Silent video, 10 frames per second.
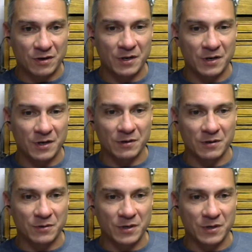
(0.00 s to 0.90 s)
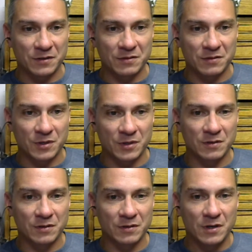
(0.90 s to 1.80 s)
here we go. We got
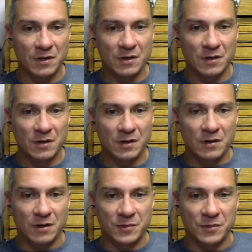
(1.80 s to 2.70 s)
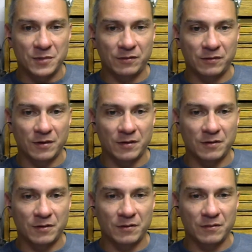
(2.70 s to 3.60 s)
some updates
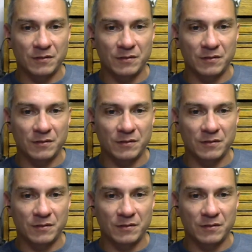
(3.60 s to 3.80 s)
on